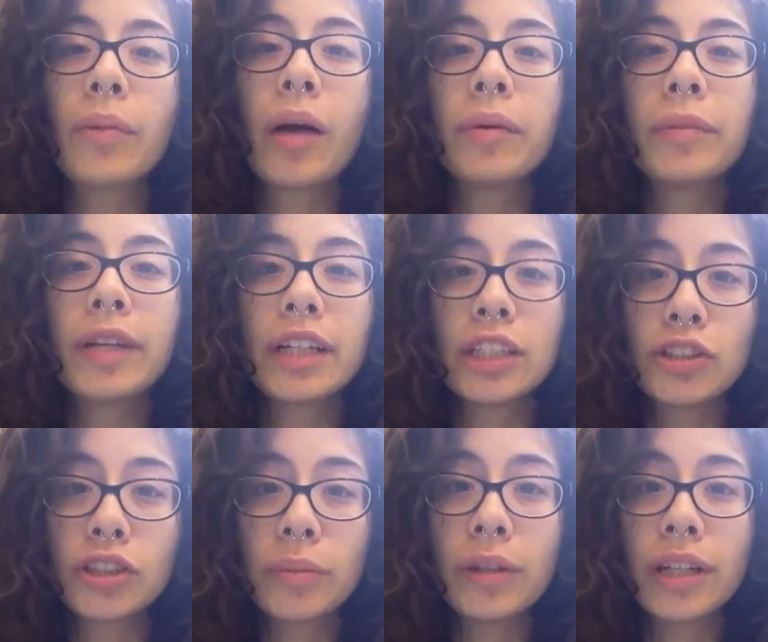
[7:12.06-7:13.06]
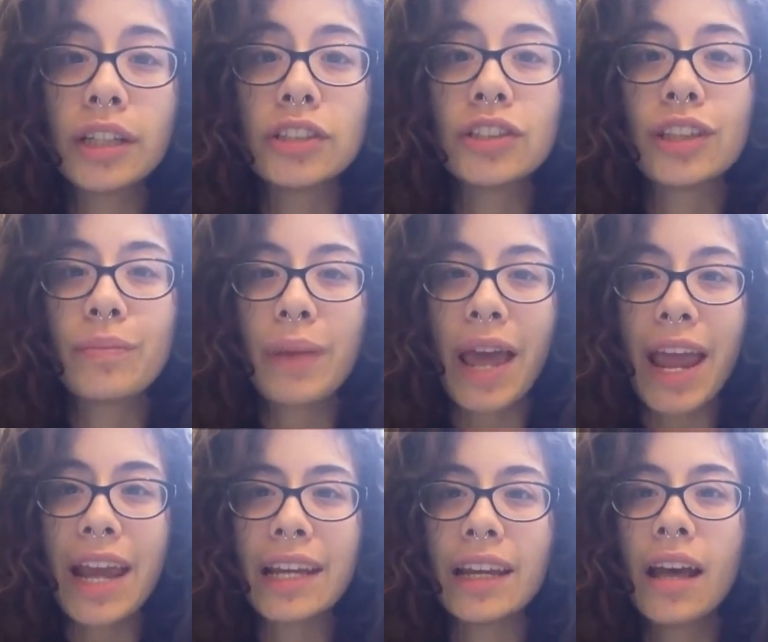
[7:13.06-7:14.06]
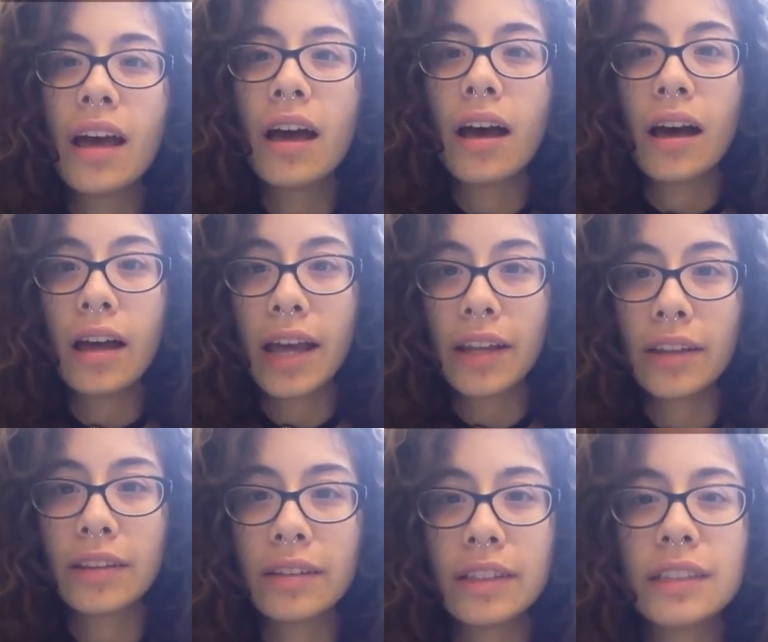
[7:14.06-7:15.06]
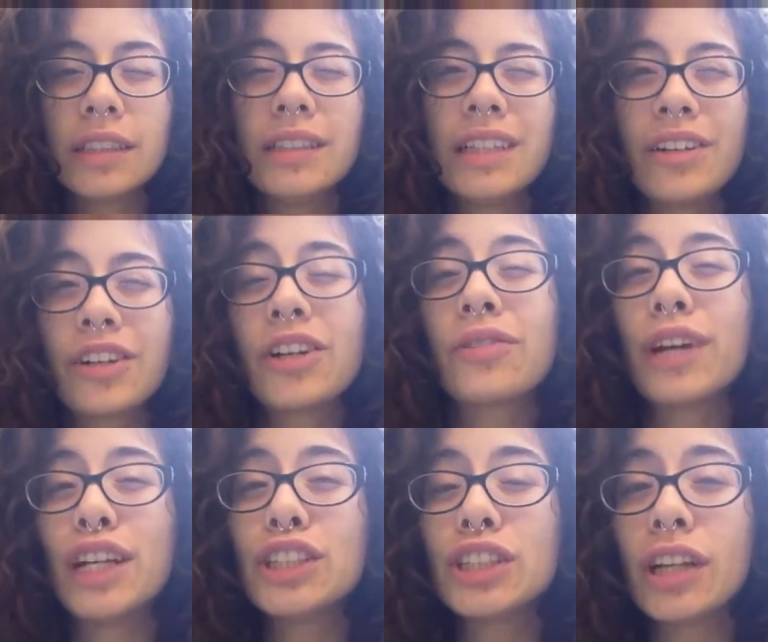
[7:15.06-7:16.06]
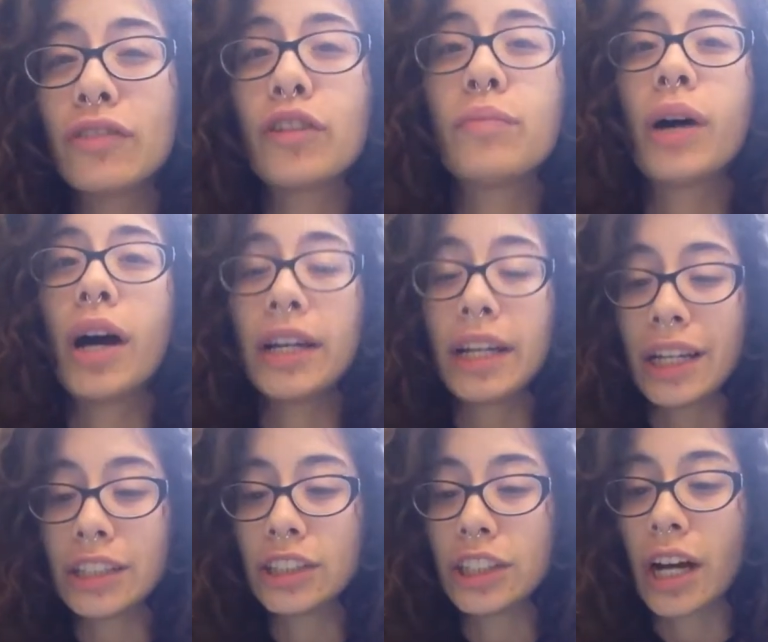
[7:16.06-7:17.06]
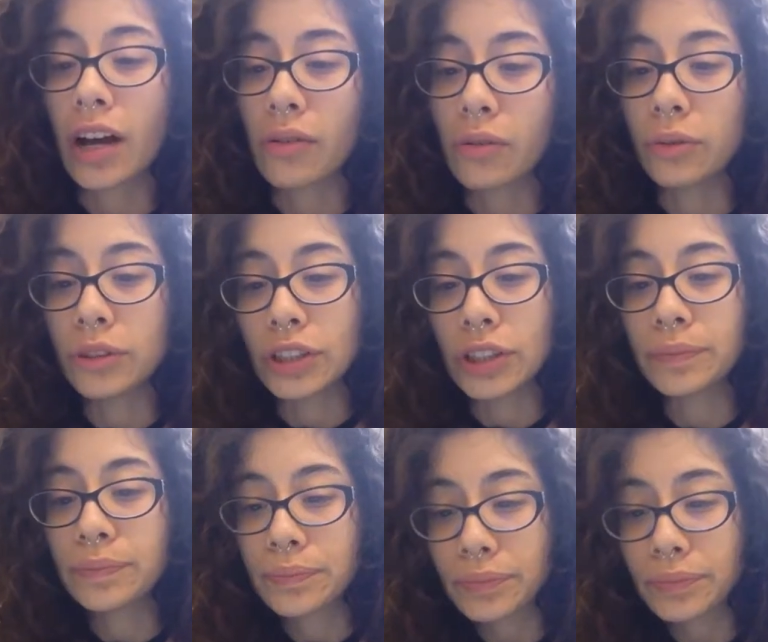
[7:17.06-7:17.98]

probably contributed to the pain and the deterioration of her body as she got older.